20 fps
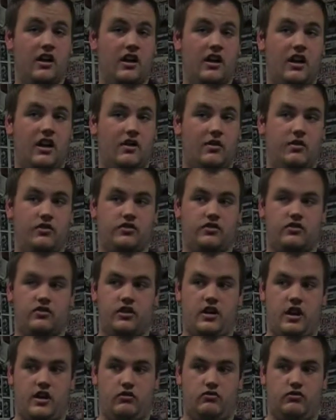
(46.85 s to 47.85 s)
And it was just
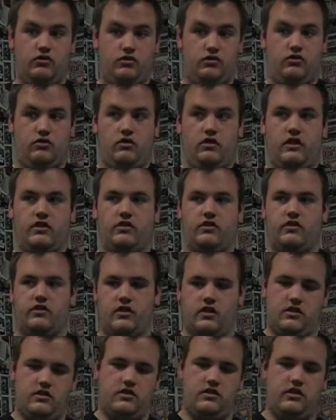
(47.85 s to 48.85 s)
like, dude, it
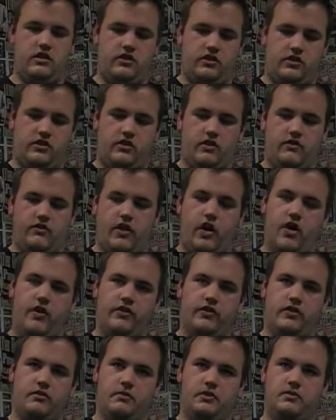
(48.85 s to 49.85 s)
just evolved
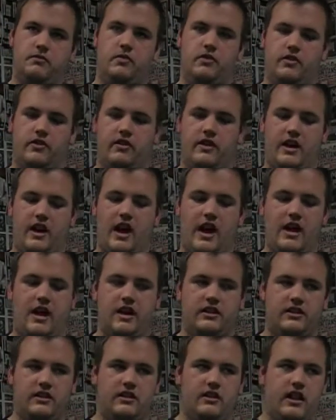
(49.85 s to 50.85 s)
so much more. It's like I
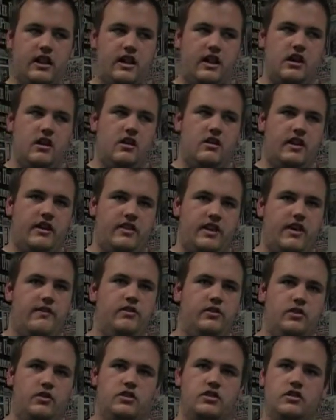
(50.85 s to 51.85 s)
got to like hear like the
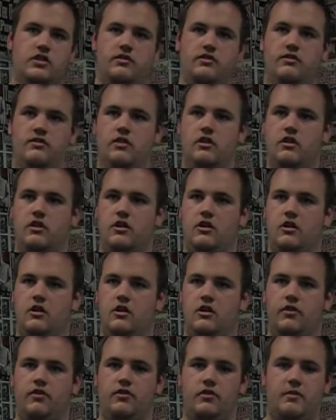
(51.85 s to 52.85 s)
evolution of
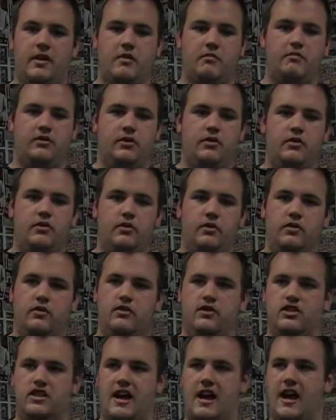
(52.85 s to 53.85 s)
from like blues
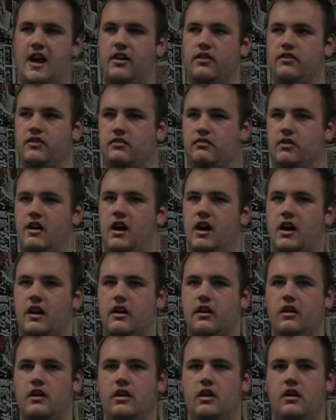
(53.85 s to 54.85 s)
to jazz to
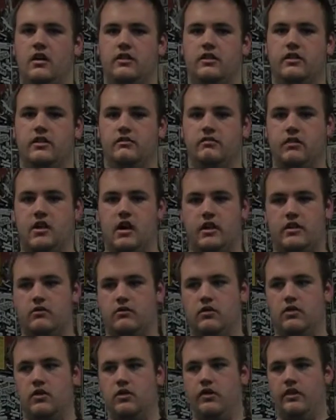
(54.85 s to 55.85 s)
rock and
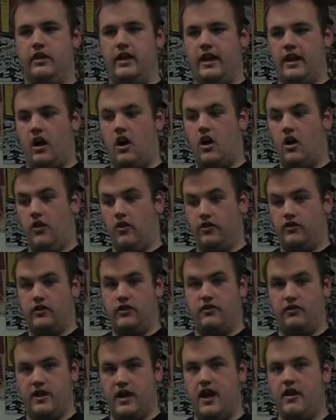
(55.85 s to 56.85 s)
roll to like all the
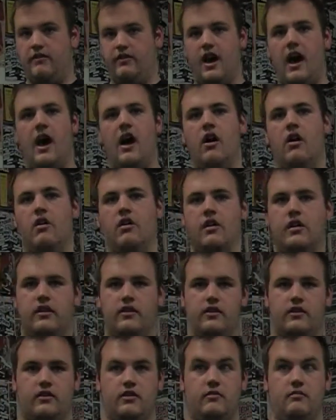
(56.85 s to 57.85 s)
stuff we have now, and
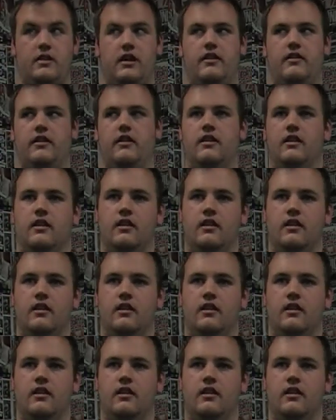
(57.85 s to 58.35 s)
it's amazing.